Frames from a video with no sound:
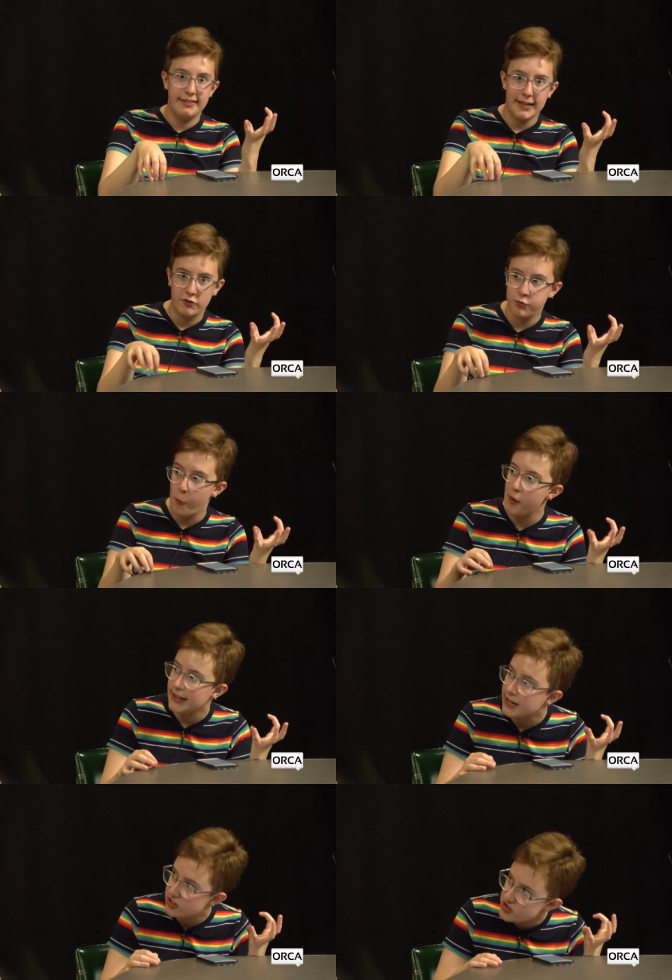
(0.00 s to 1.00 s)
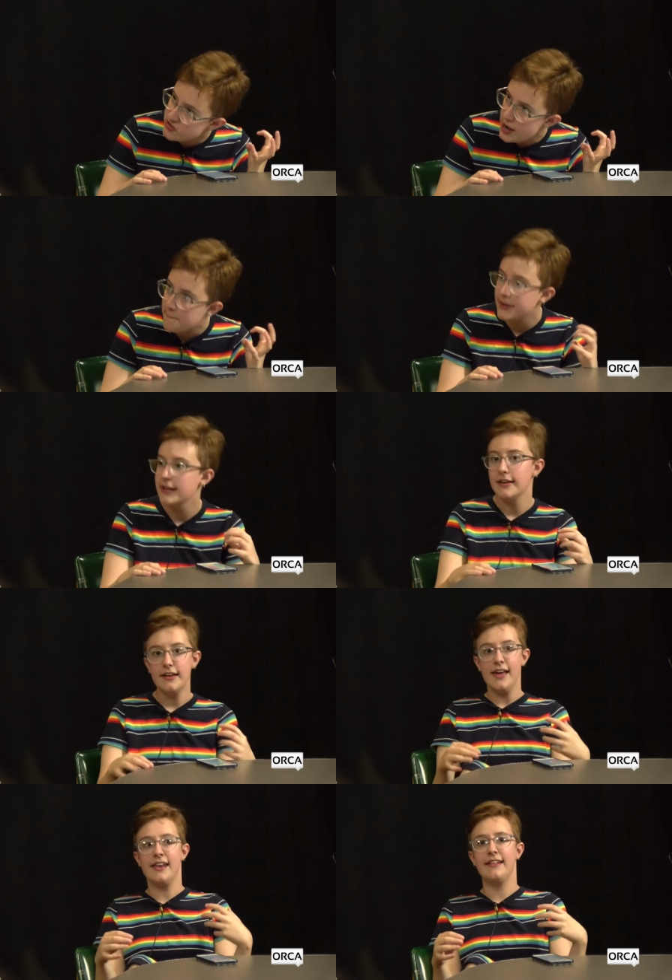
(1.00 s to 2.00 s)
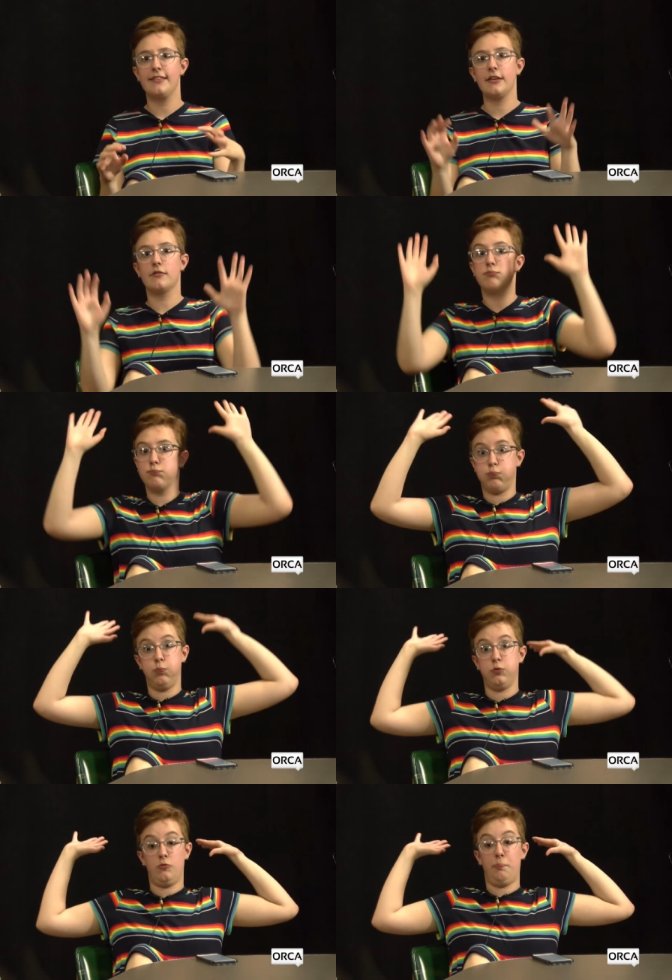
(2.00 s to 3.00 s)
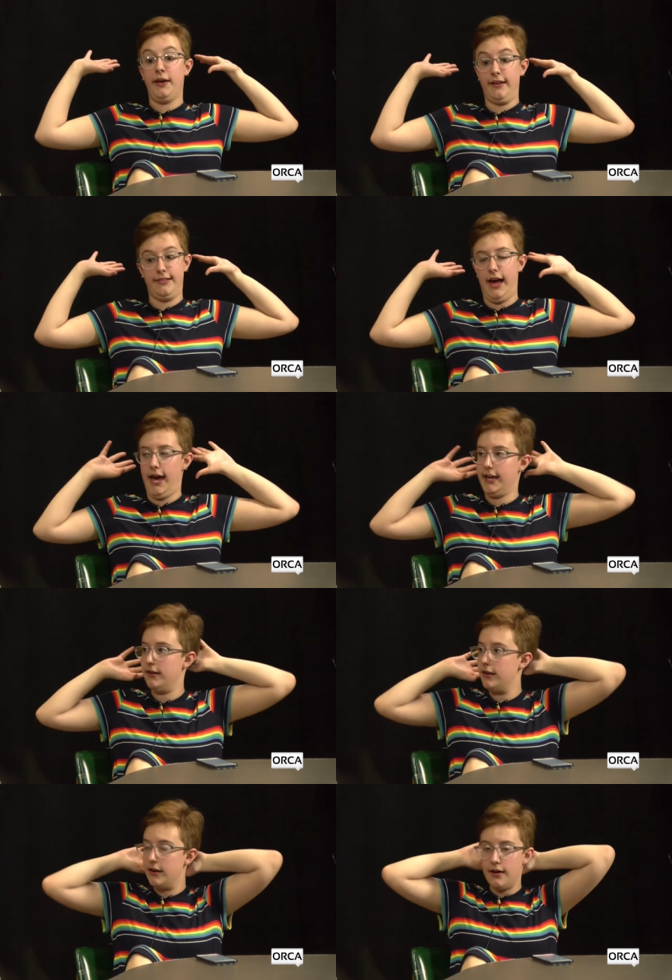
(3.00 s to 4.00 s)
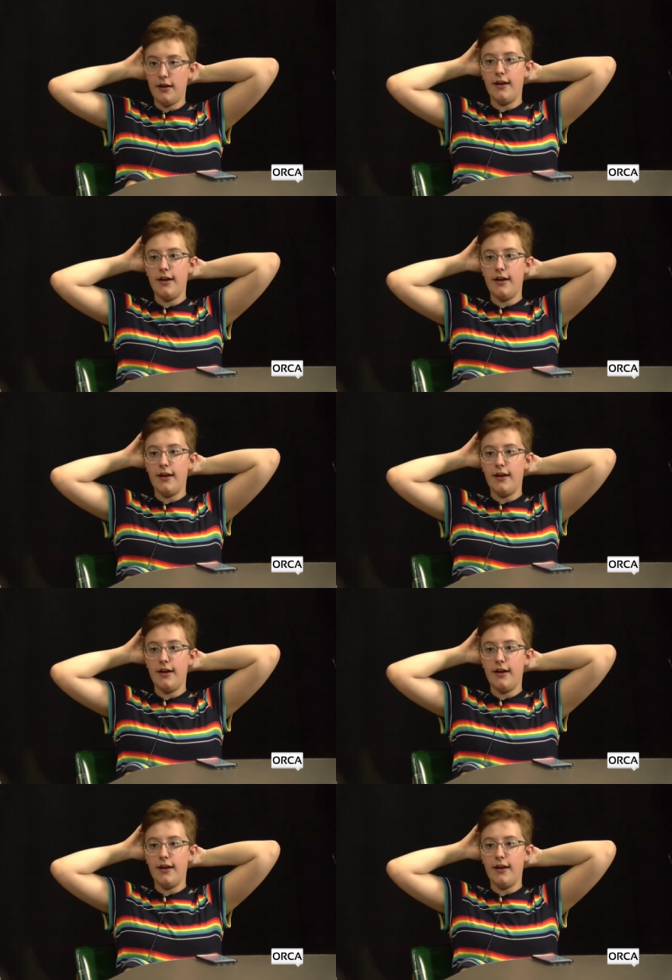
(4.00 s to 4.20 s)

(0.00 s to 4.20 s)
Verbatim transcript: sexual relationship. Exactly. And it's yeah. like pick a side. Yeah.